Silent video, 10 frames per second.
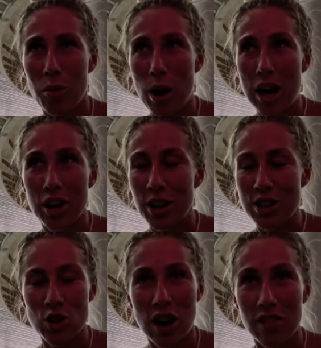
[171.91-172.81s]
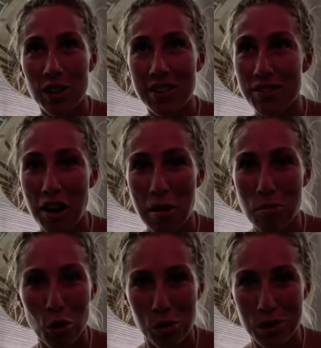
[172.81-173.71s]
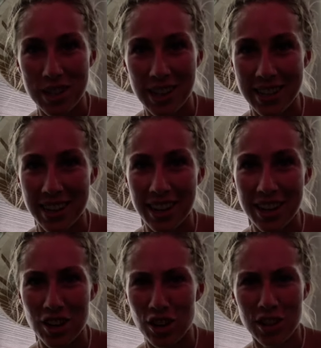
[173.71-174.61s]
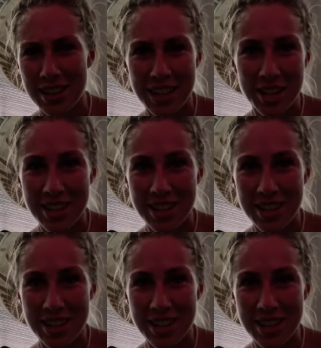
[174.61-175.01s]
why are you guys traveling from Puerto Princesa and you didn't